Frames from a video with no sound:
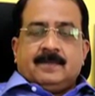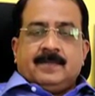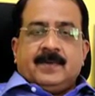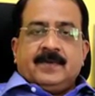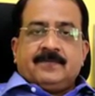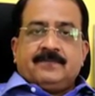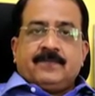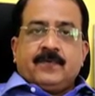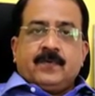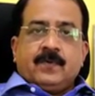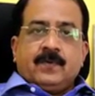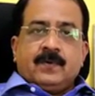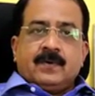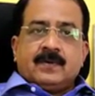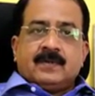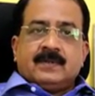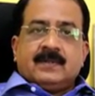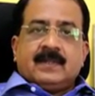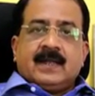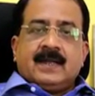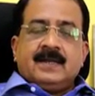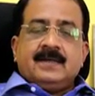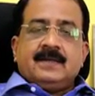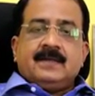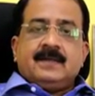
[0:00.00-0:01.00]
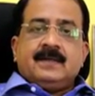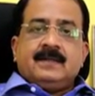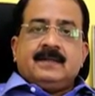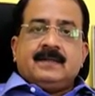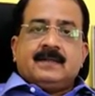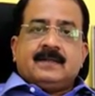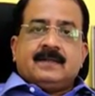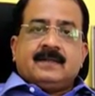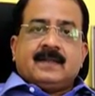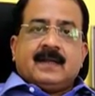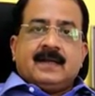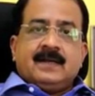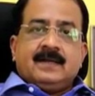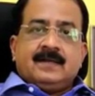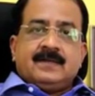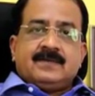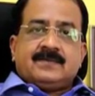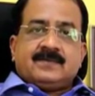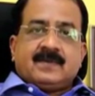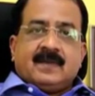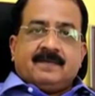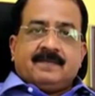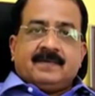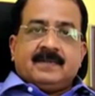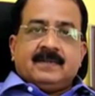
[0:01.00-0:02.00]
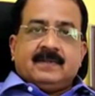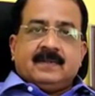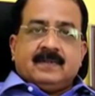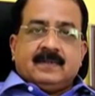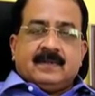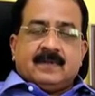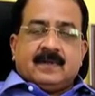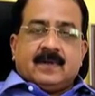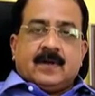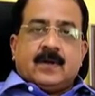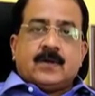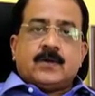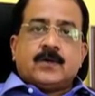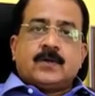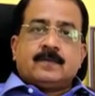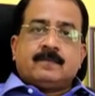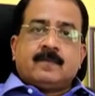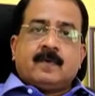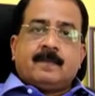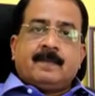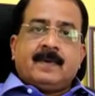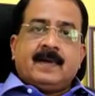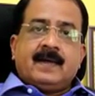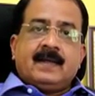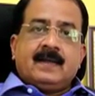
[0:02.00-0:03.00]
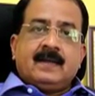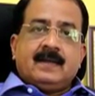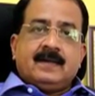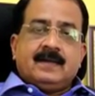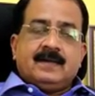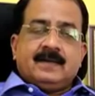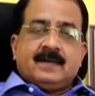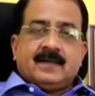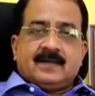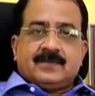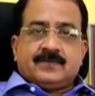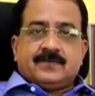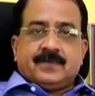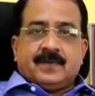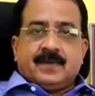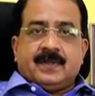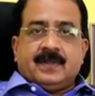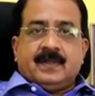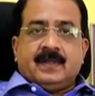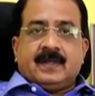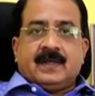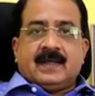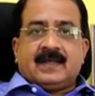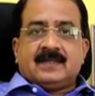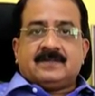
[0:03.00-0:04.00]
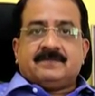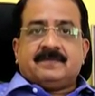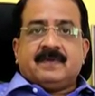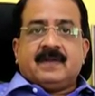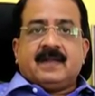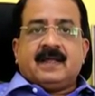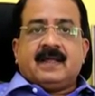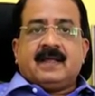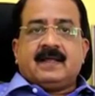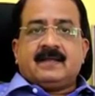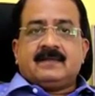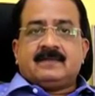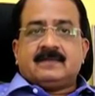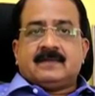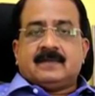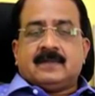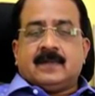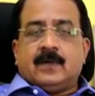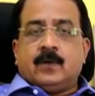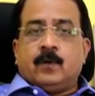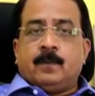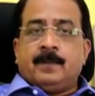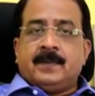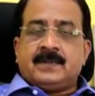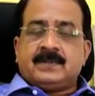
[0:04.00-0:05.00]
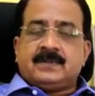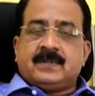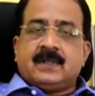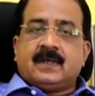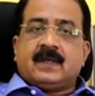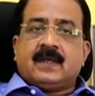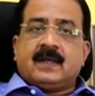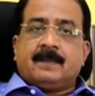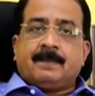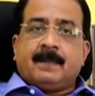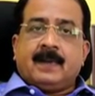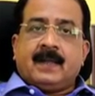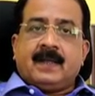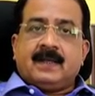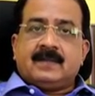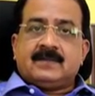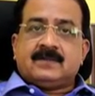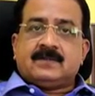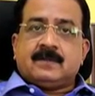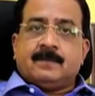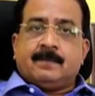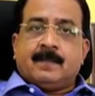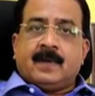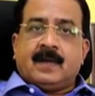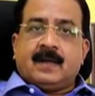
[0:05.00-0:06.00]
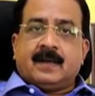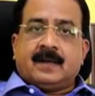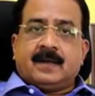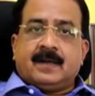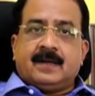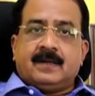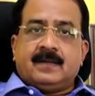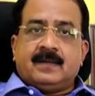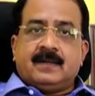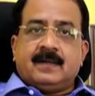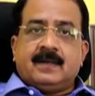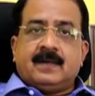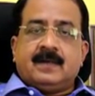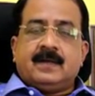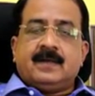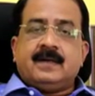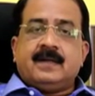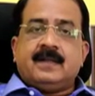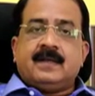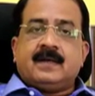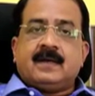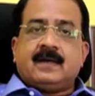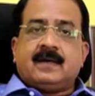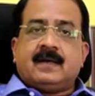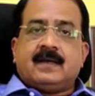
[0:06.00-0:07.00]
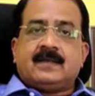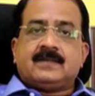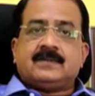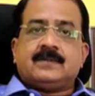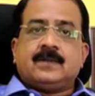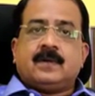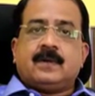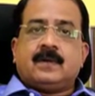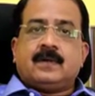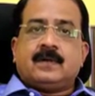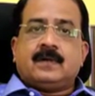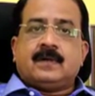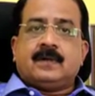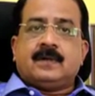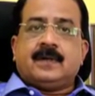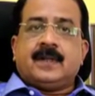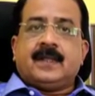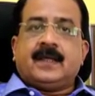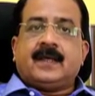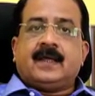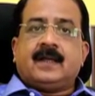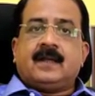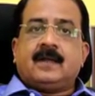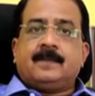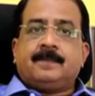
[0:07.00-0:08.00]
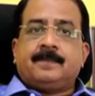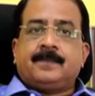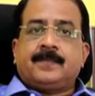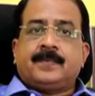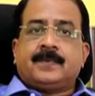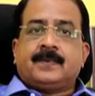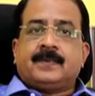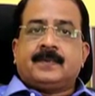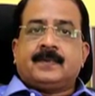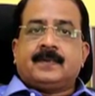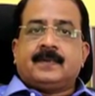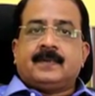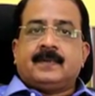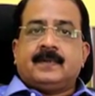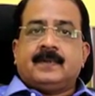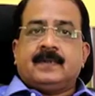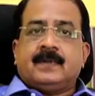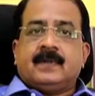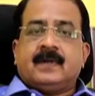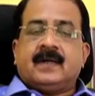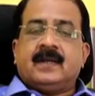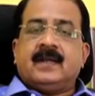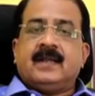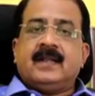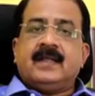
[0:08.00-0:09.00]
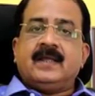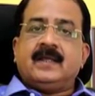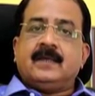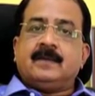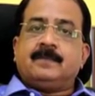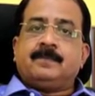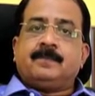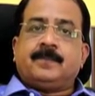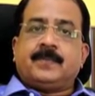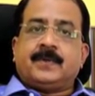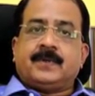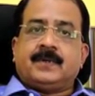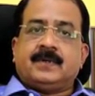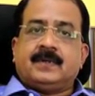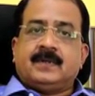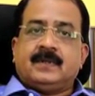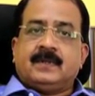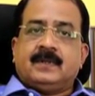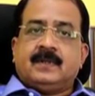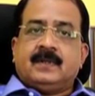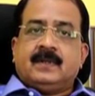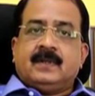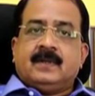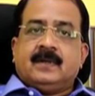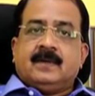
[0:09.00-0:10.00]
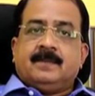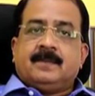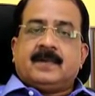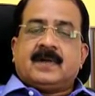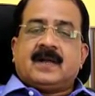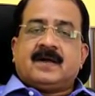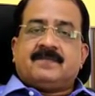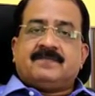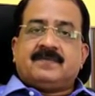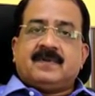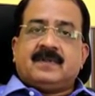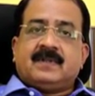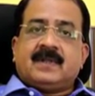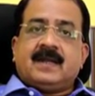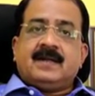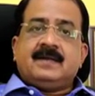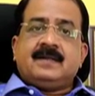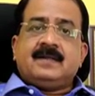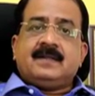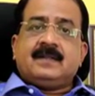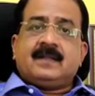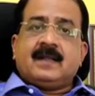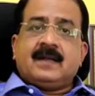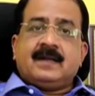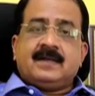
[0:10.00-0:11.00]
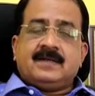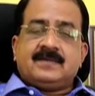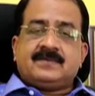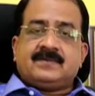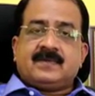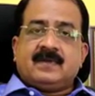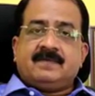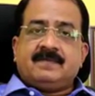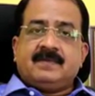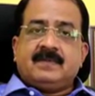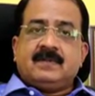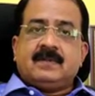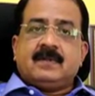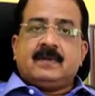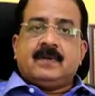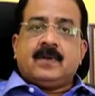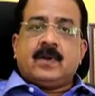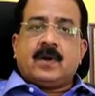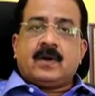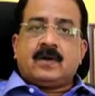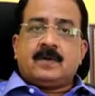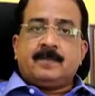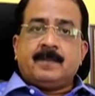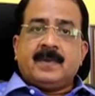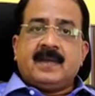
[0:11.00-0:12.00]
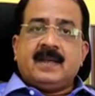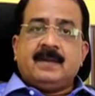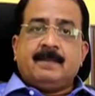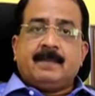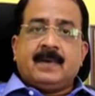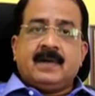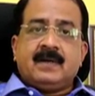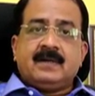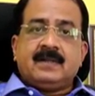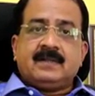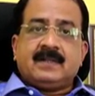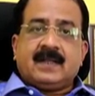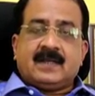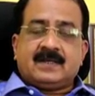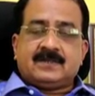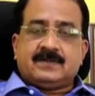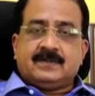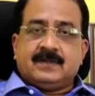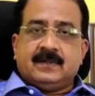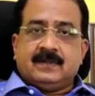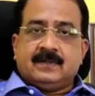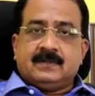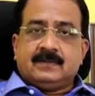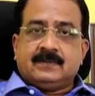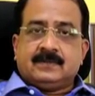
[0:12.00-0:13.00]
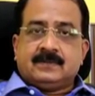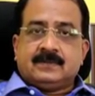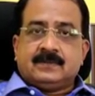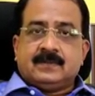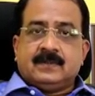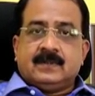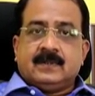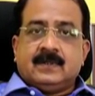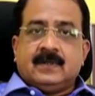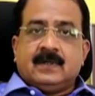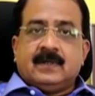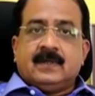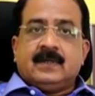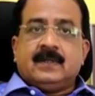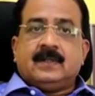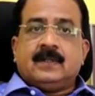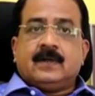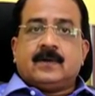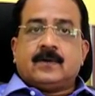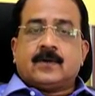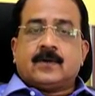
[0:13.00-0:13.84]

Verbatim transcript: before 1997 automobile industry as well as the domestic appliance market in india has not taken up a leap but after 1997 lot many multinationals in